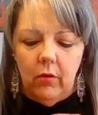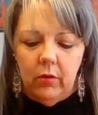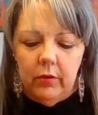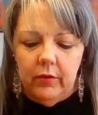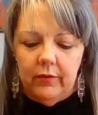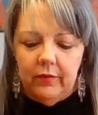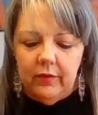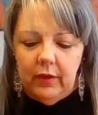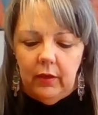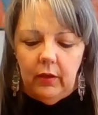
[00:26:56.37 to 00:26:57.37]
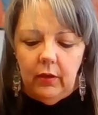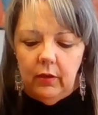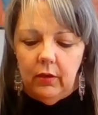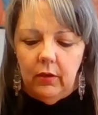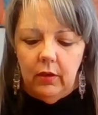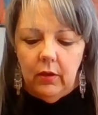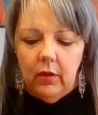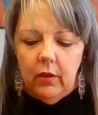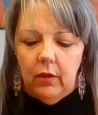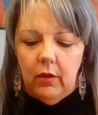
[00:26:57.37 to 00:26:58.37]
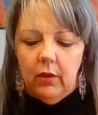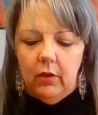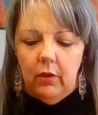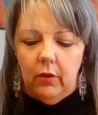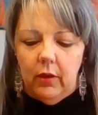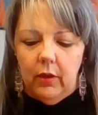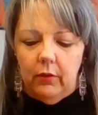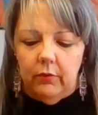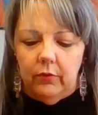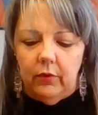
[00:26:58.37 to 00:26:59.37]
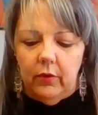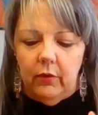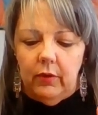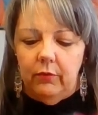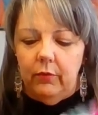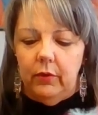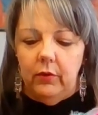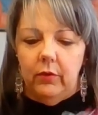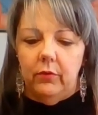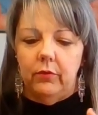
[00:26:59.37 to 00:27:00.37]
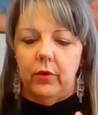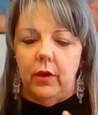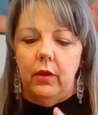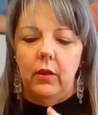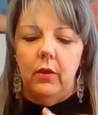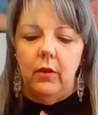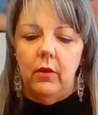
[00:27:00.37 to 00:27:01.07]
hard to see. Okay, so if we do this right,